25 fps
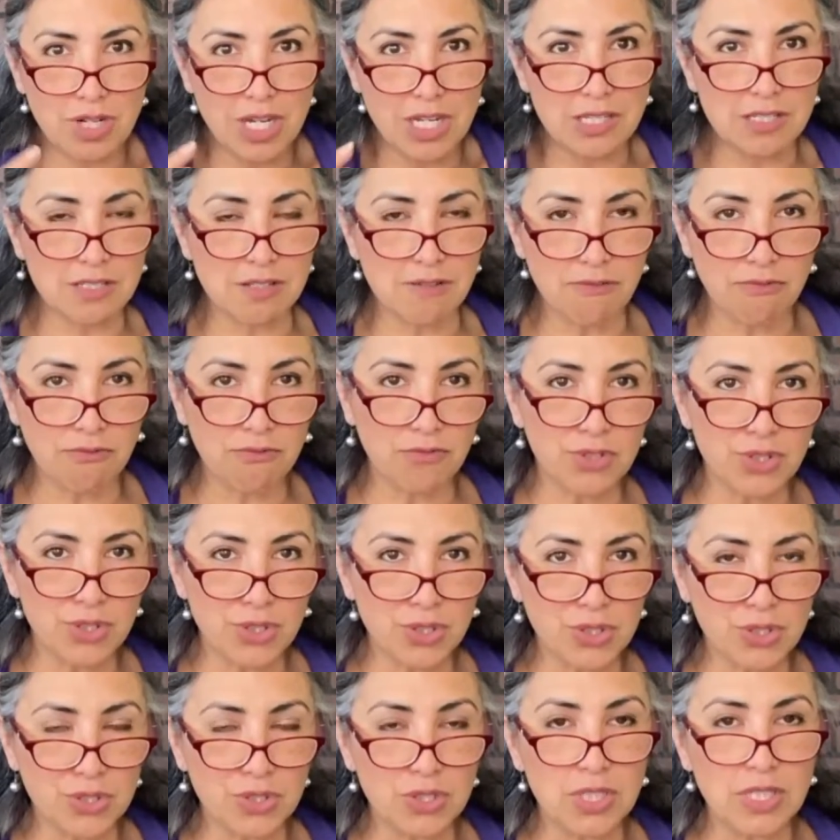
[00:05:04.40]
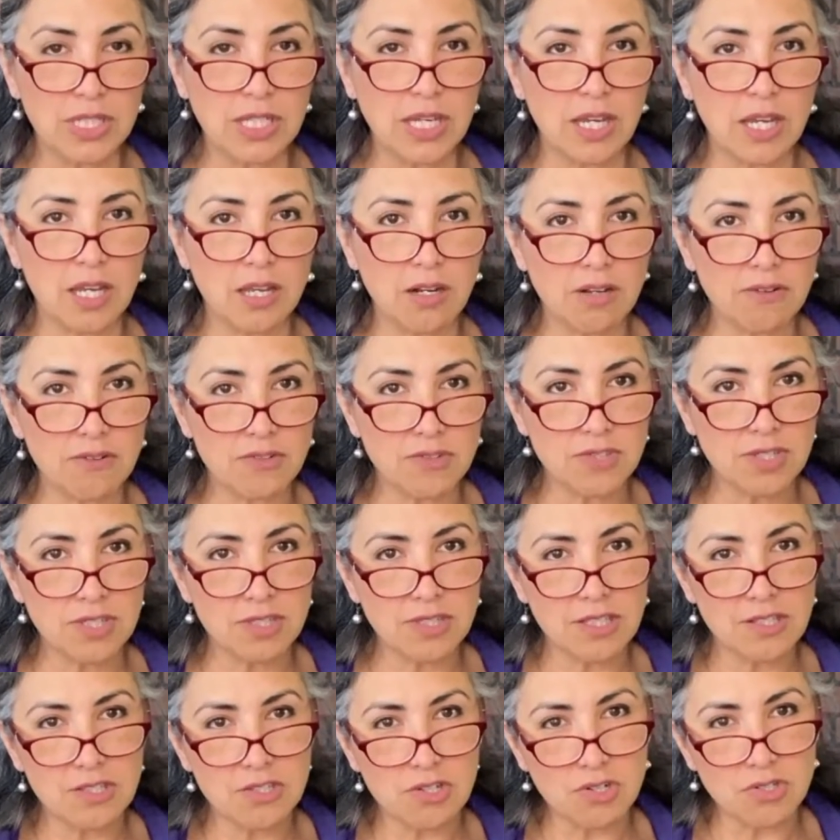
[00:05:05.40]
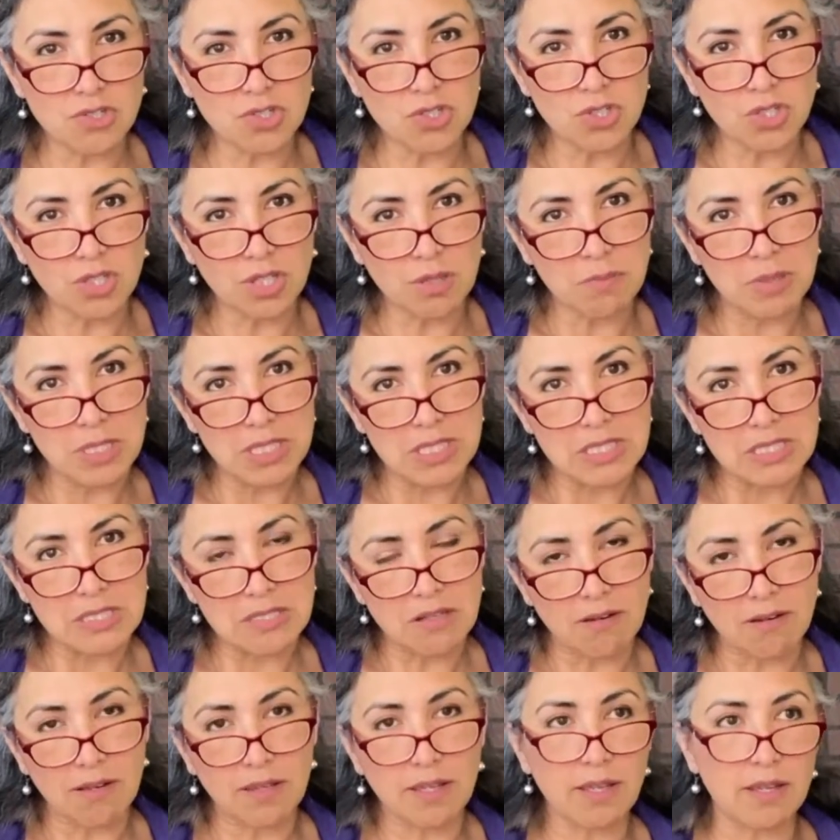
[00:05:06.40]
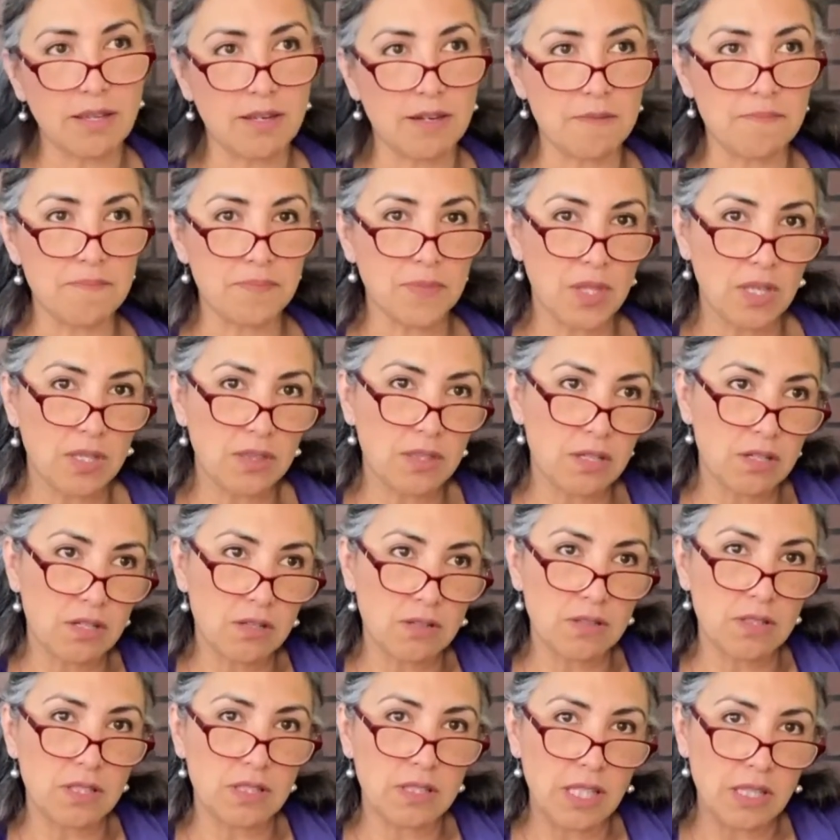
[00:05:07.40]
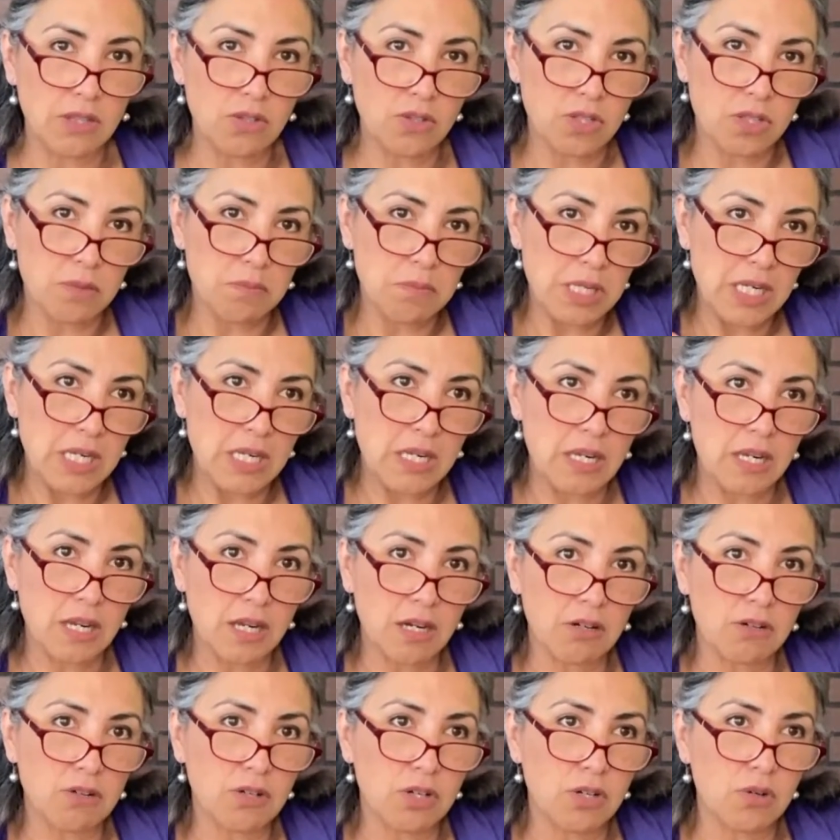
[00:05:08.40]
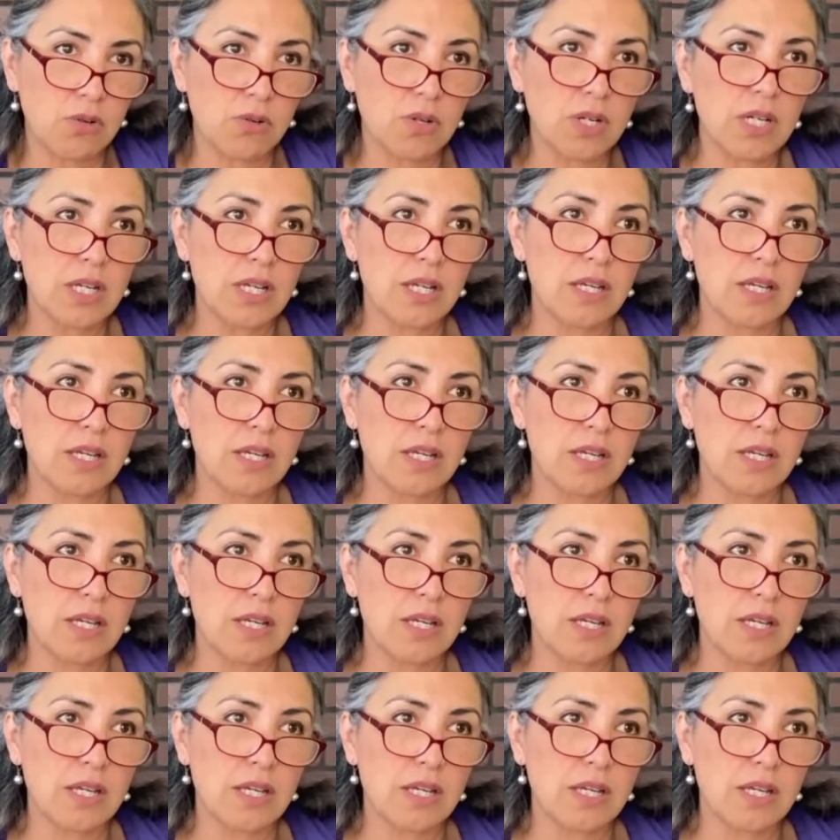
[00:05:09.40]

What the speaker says: nice and full, and all of a sudden they start to look a bit sunken. They look a bit narrow.